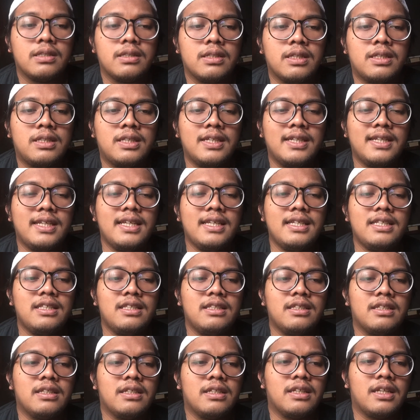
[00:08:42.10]
The third
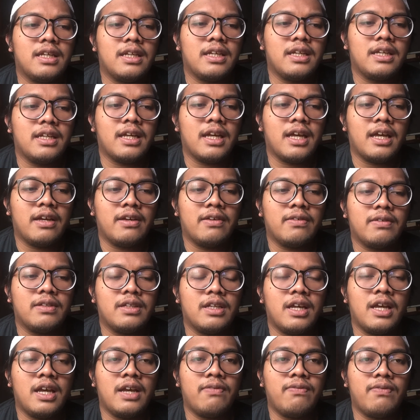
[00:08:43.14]
is they
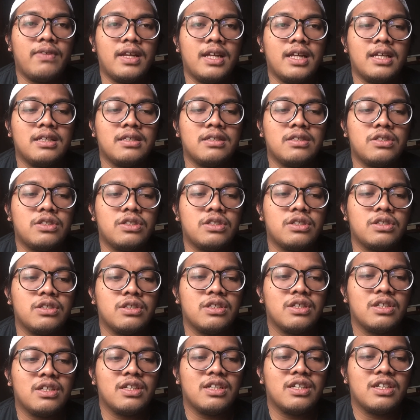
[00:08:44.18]
have launched
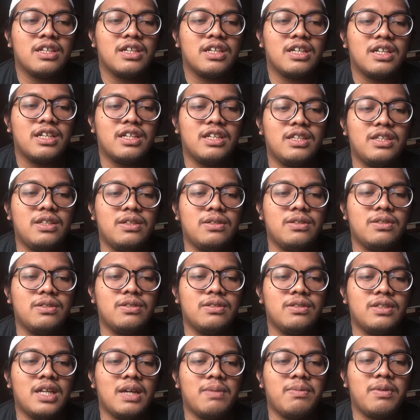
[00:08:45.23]
a
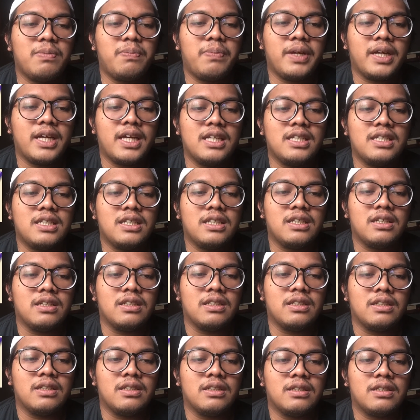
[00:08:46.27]
new double
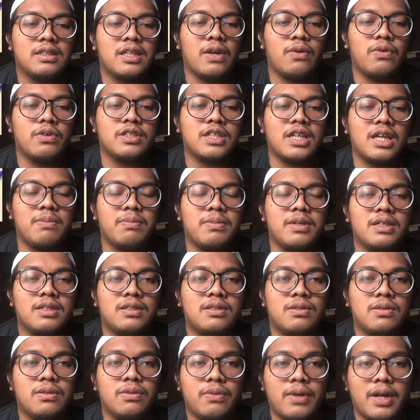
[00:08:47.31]
packaging that was able
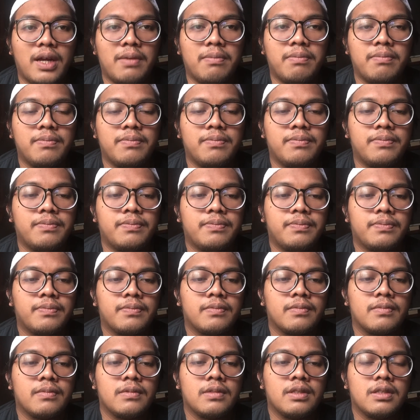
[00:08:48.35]
to wrap.
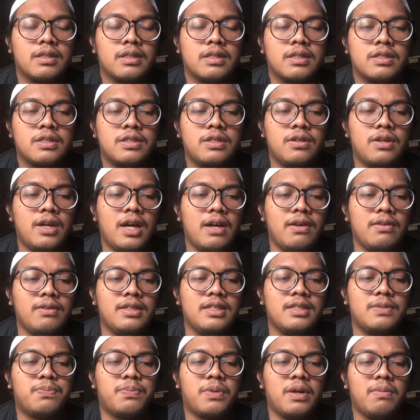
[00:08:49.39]
So how
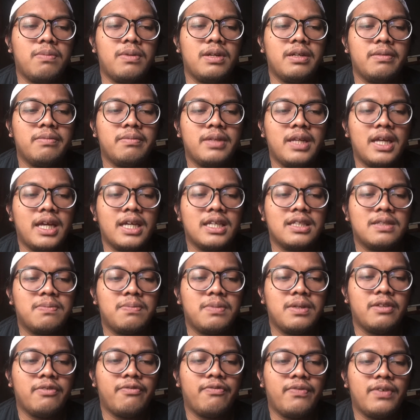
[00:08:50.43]
this problem that has
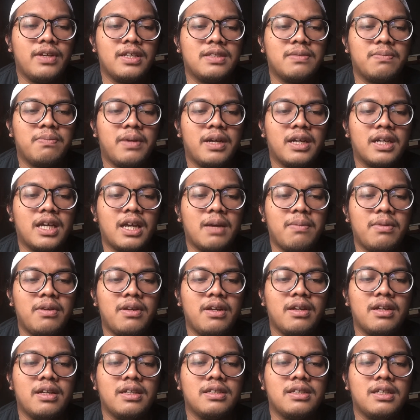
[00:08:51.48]
been faced by Cadbury
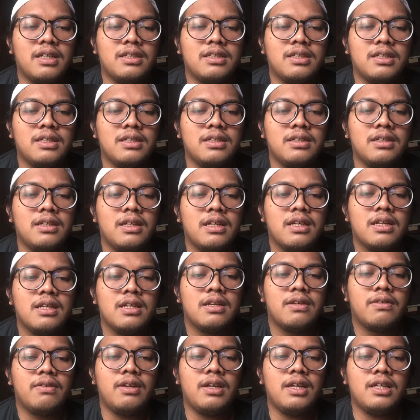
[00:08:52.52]
organization
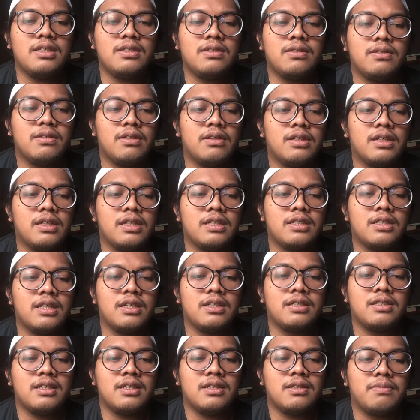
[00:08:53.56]
relates to
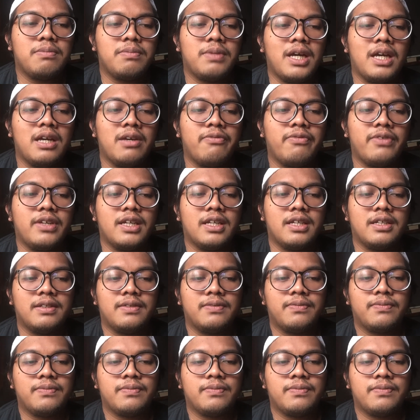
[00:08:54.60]
organization behavior?